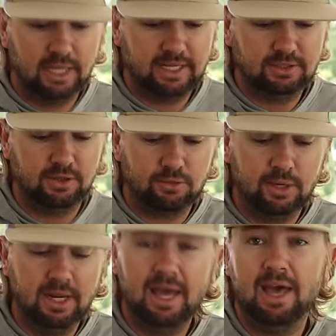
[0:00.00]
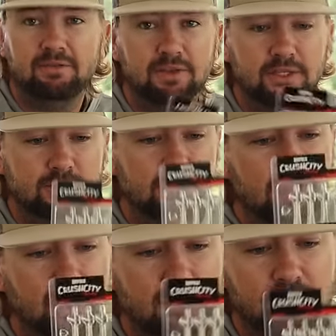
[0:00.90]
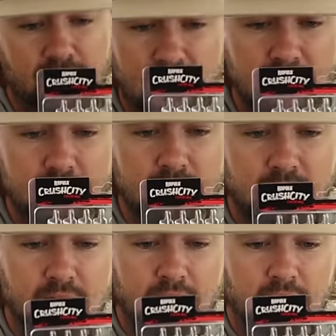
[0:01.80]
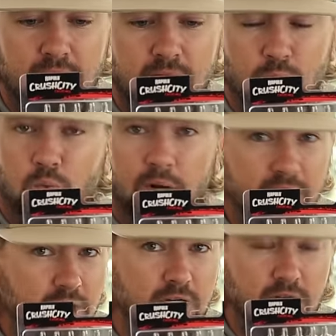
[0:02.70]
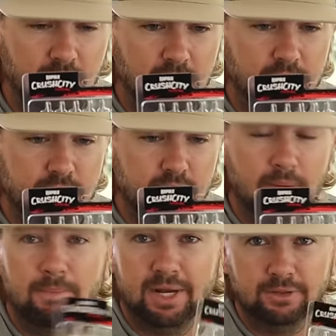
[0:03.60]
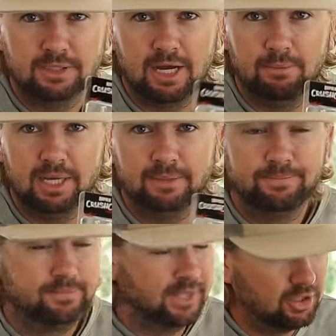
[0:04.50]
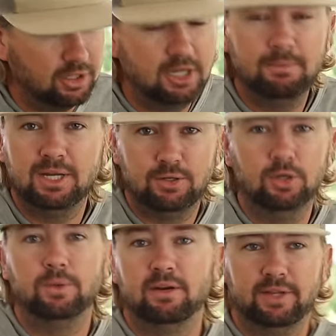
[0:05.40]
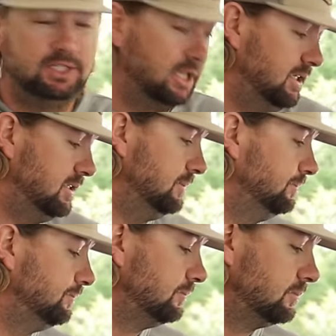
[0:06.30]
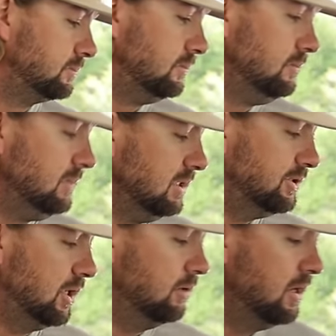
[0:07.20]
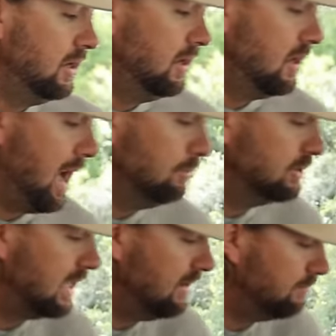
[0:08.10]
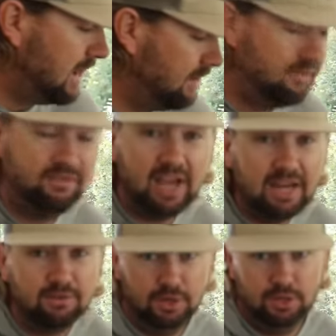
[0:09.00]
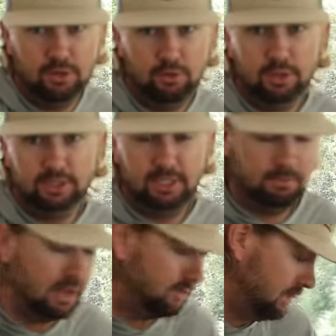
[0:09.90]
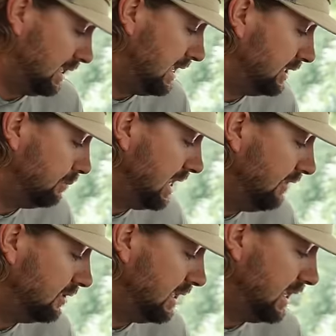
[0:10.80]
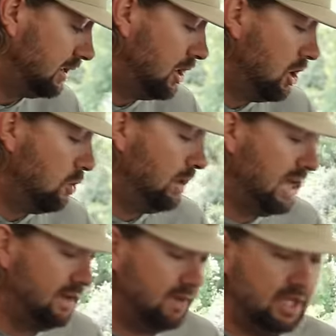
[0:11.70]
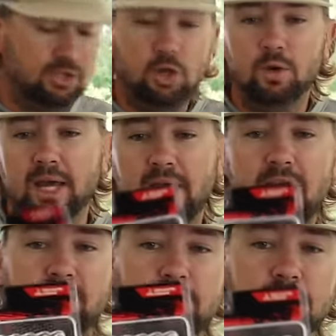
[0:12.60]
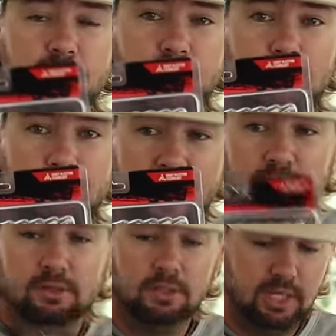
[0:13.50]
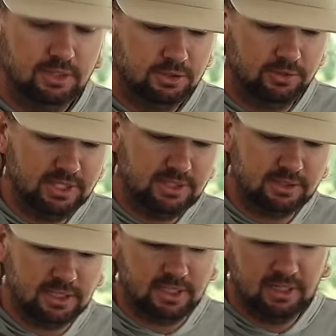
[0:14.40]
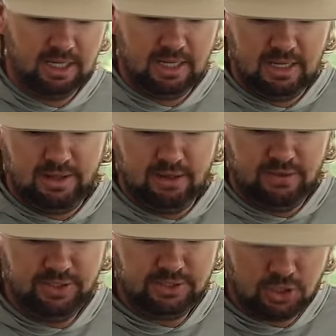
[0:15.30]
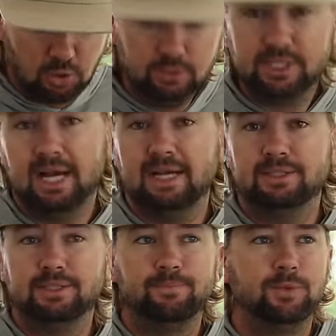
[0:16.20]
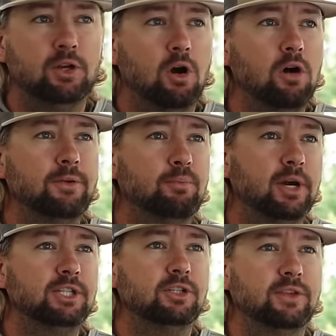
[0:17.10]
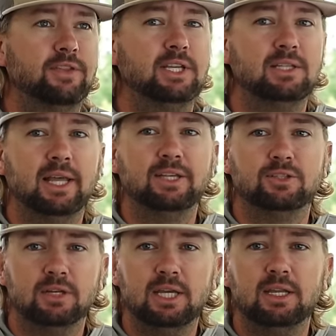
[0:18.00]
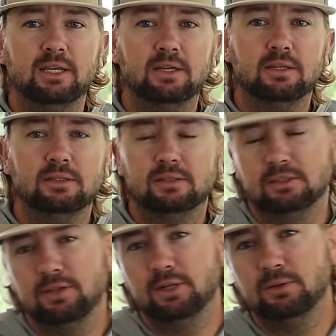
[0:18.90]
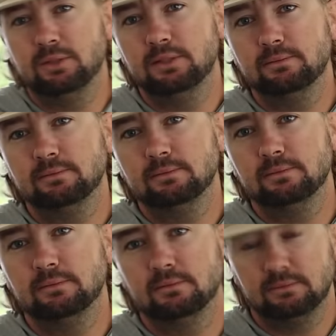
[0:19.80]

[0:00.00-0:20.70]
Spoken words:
Like, it's a 3.5-inch, thin, really good colors, minnow-style bait. They're going to commit to it whenever they chase it. So, I'm going to save my favorite new crusty bait for last. But after that, we have a 2.5-inch Mayer. So, this is a cool size. You know, all the pressure that these lakes are getting. Is everything going good? Uh-huh.